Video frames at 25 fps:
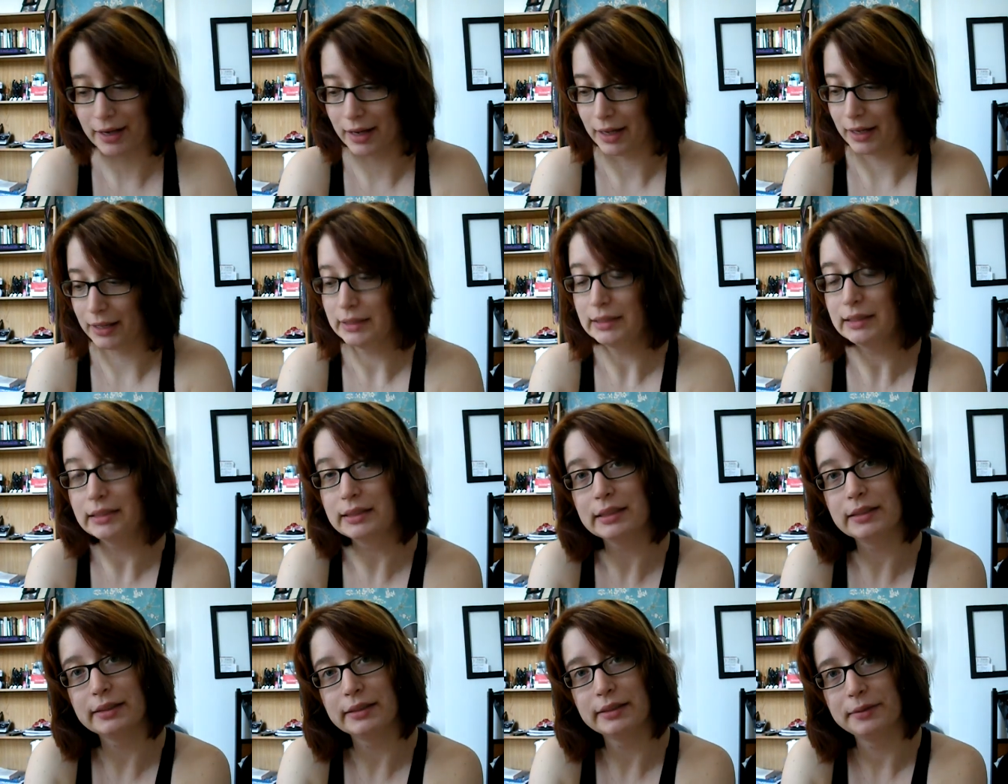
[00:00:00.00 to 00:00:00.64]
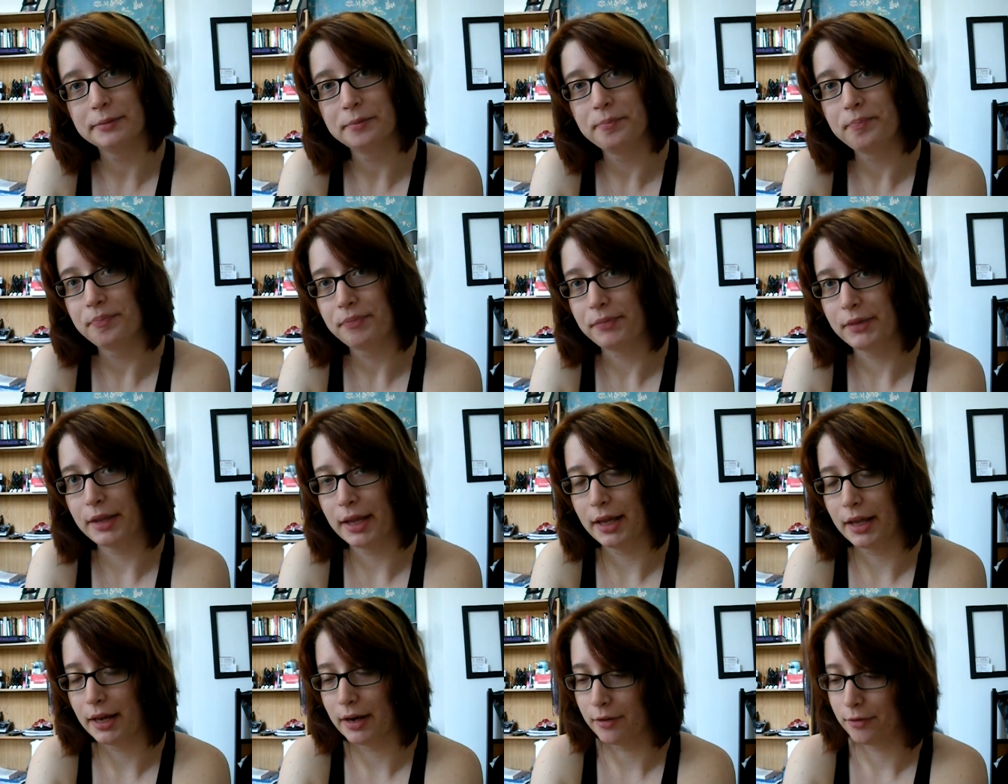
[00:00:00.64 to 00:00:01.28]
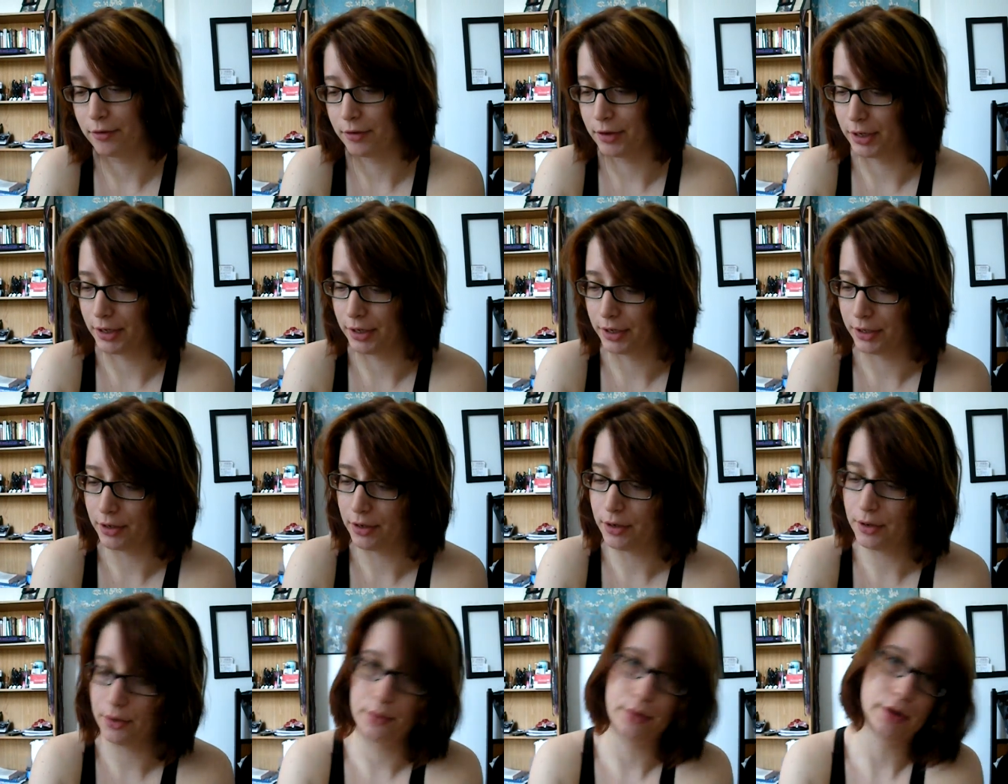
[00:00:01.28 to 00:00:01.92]
at night, and I
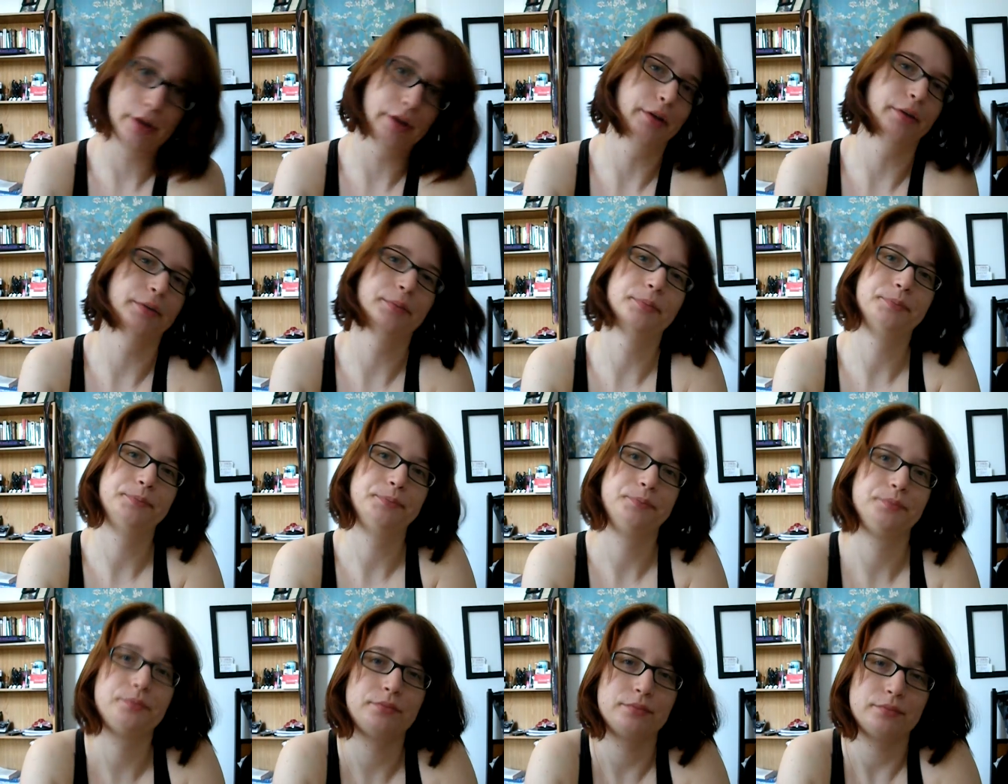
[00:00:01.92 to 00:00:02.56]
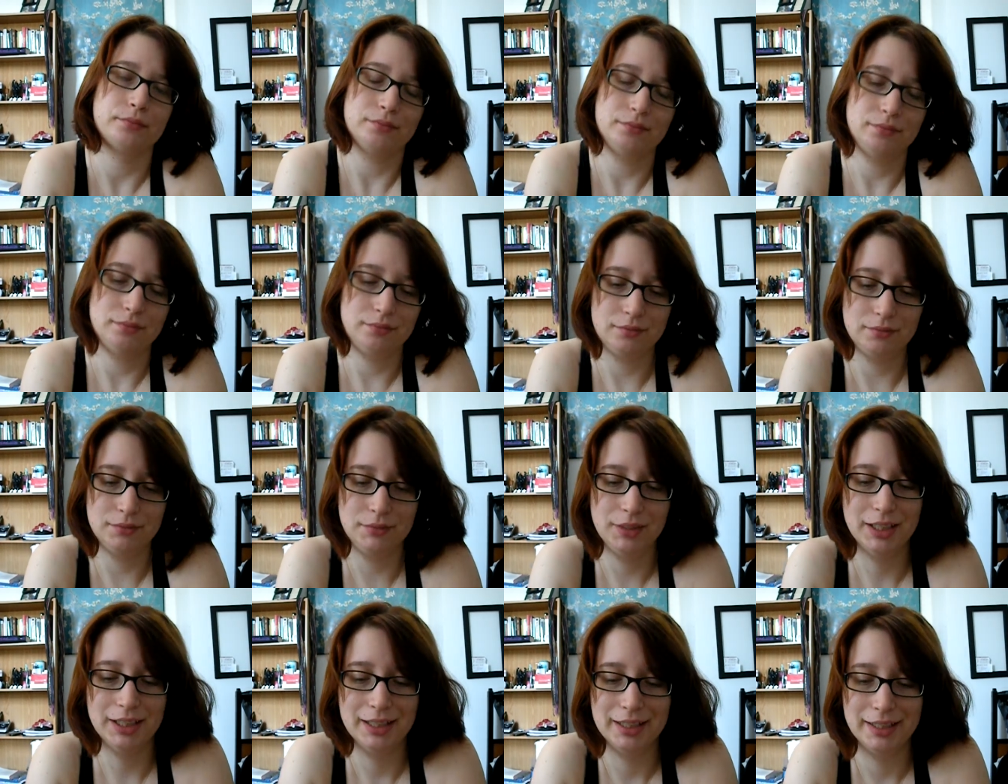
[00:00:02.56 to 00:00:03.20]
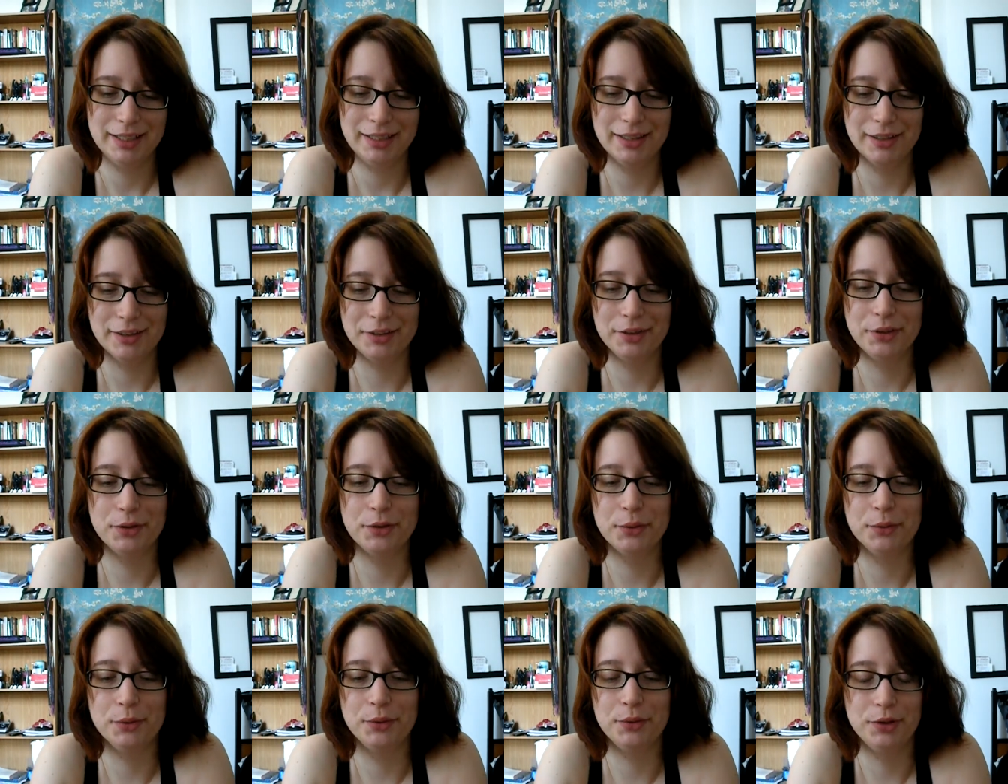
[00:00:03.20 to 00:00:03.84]
figured, oh, well, you know,
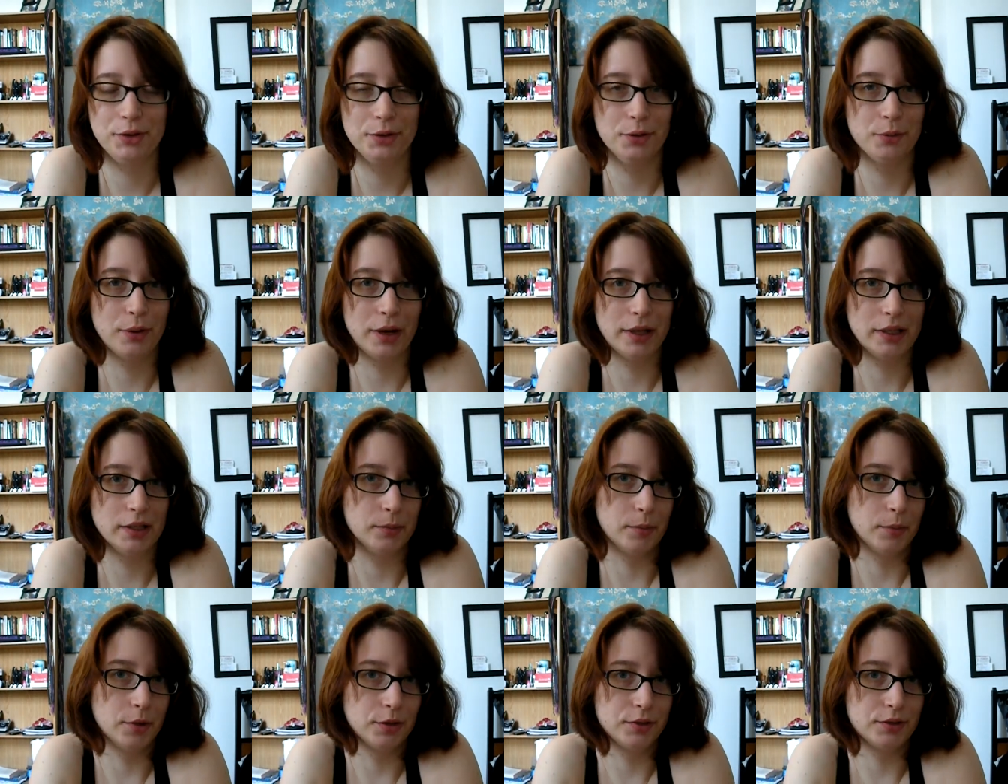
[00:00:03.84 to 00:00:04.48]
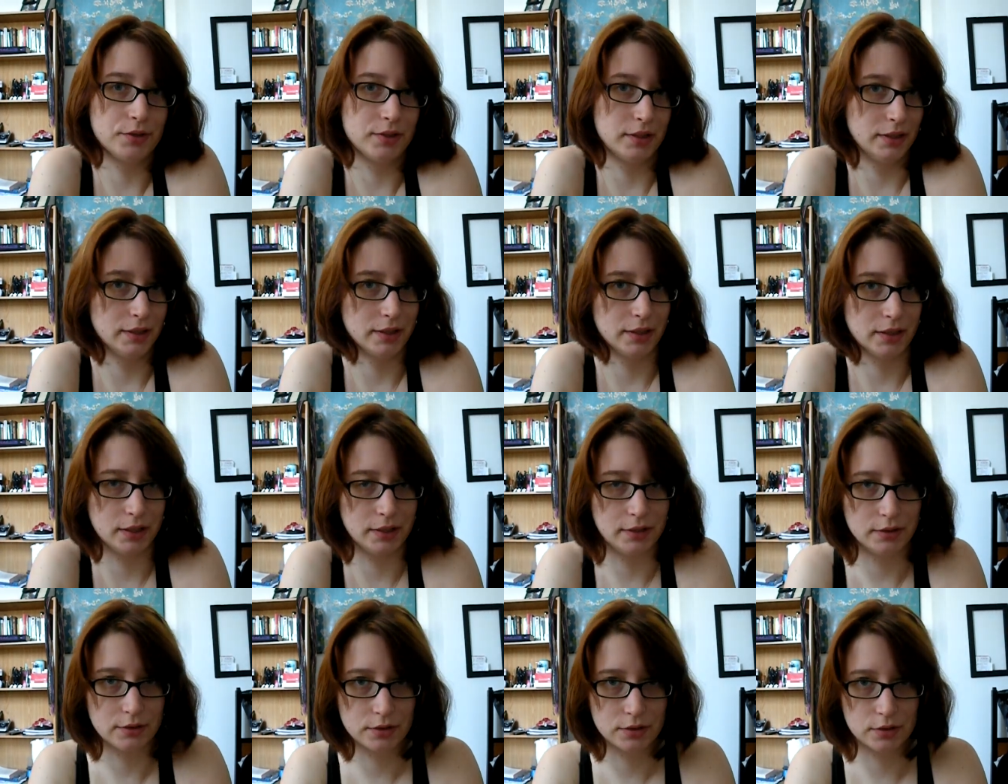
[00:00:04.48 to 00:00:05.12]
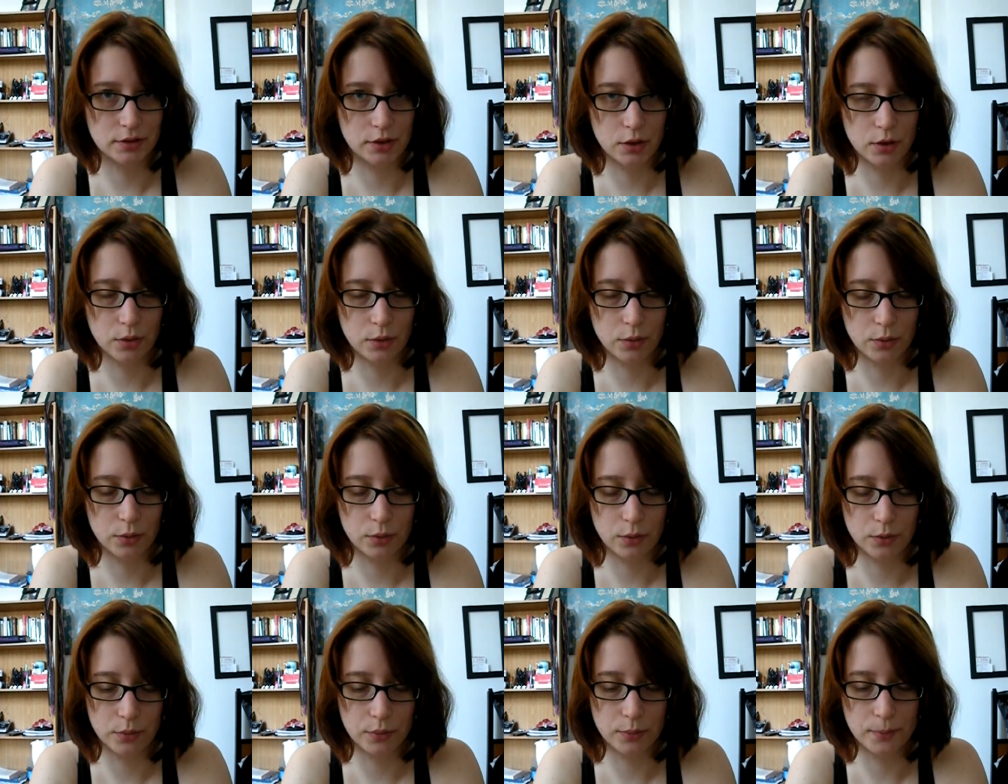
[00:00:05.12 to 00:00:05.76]
you, you weigh the most at night,
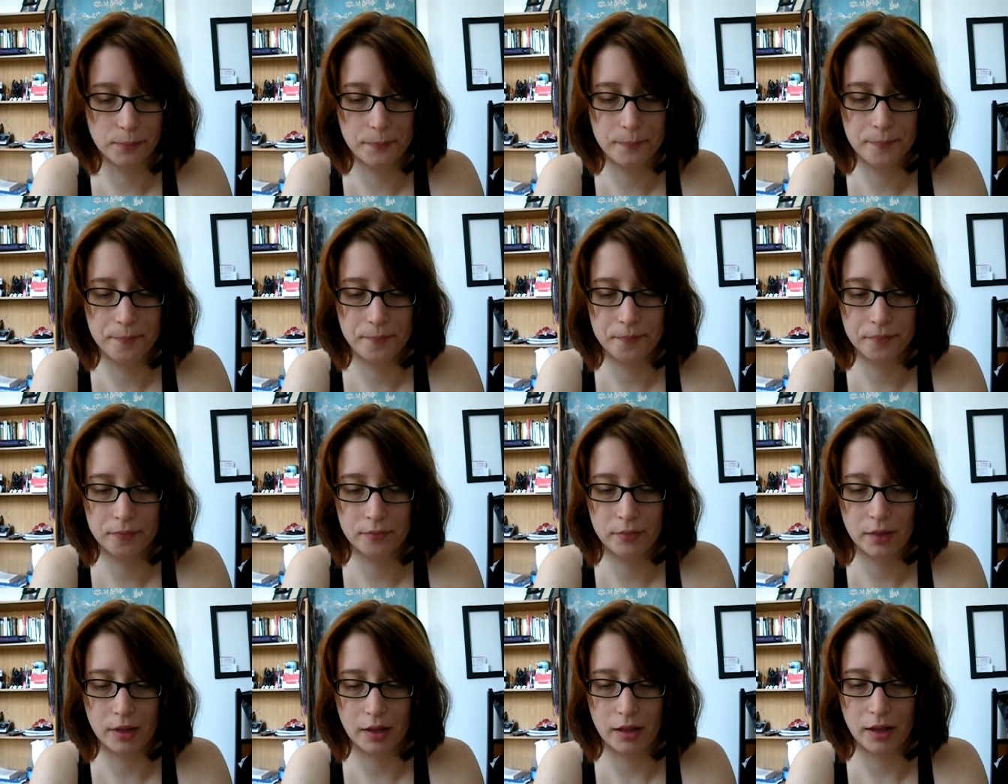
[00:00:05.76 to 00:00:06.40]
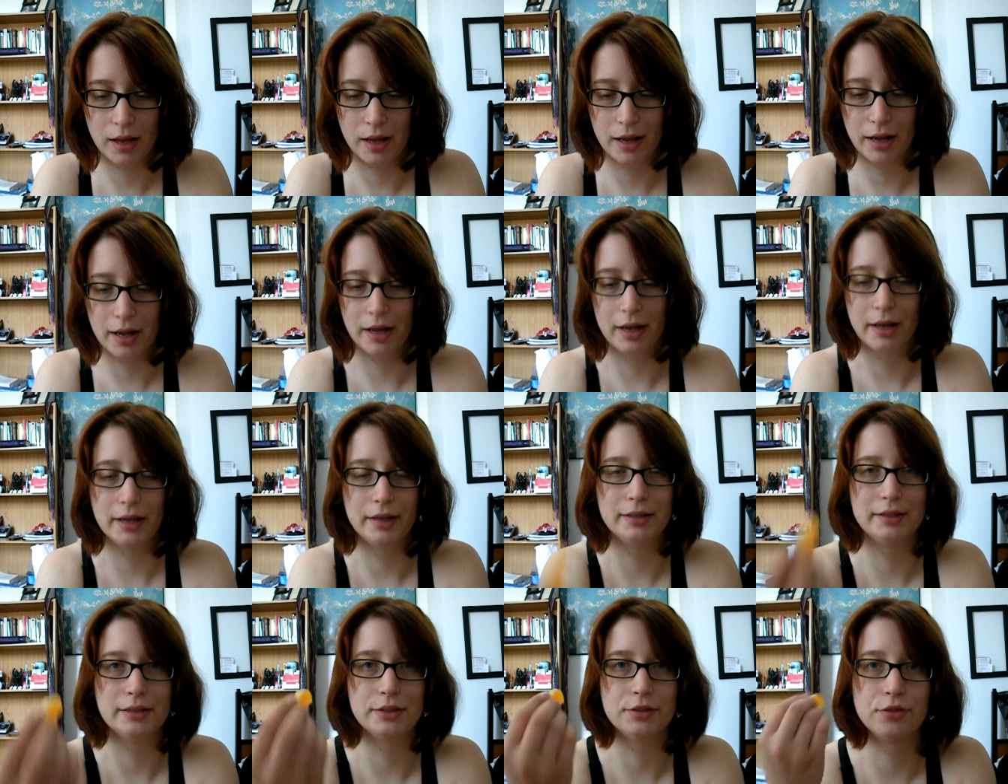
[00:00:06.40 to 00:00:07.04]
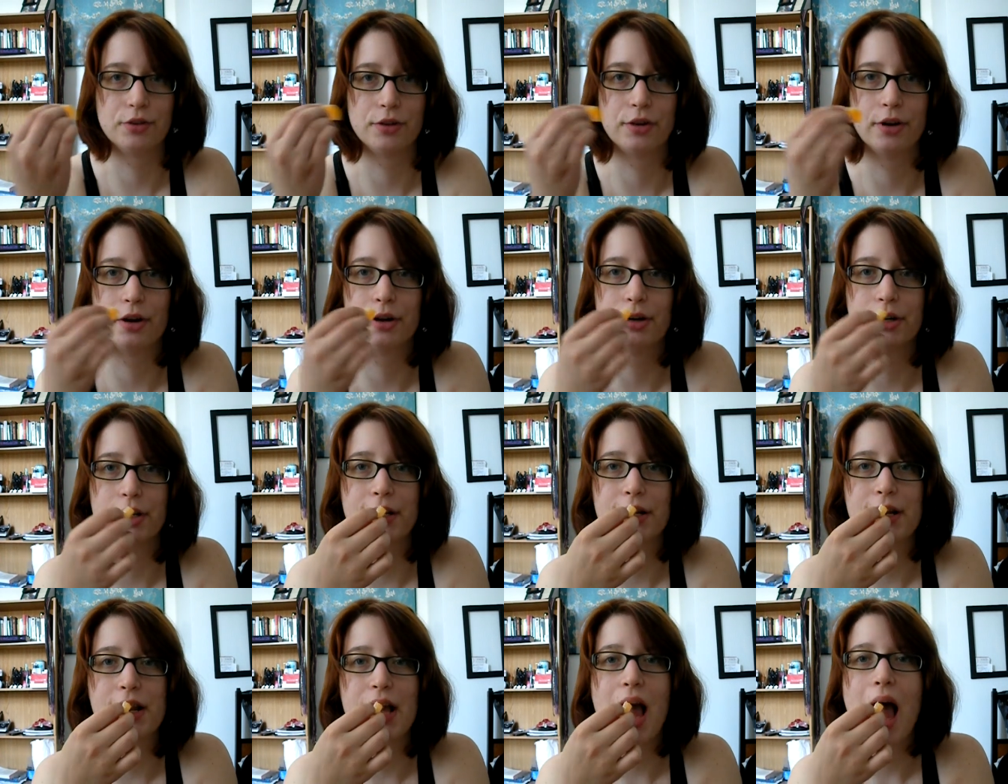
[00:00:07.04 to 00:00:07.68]
so I
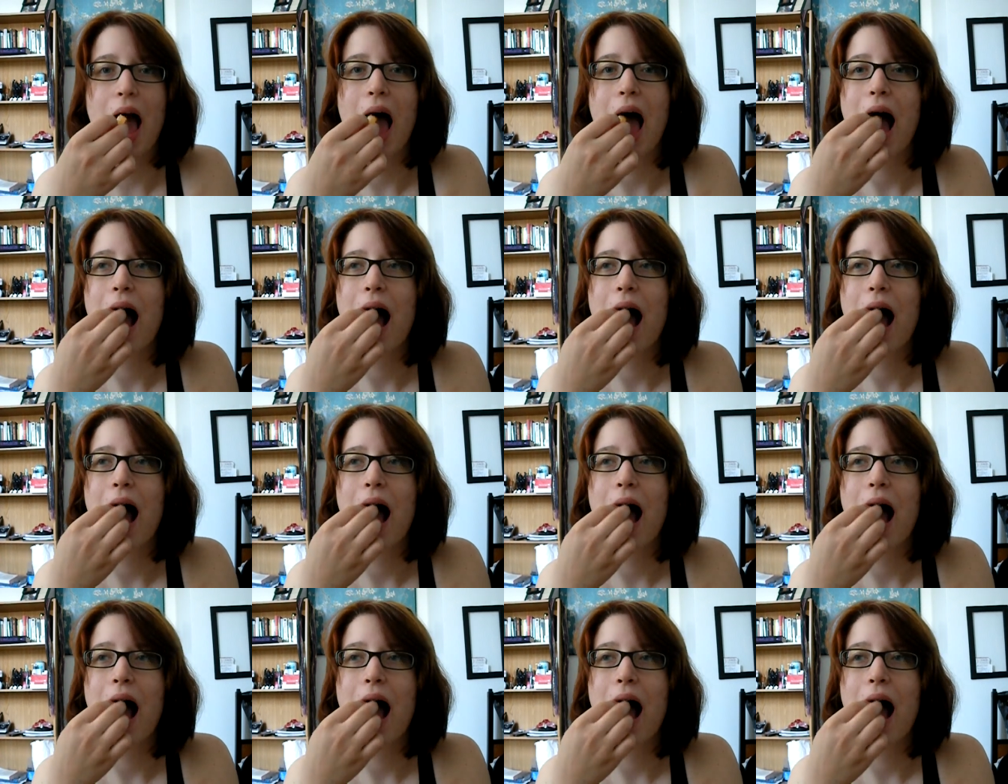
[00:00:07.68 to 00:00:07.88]
disregarded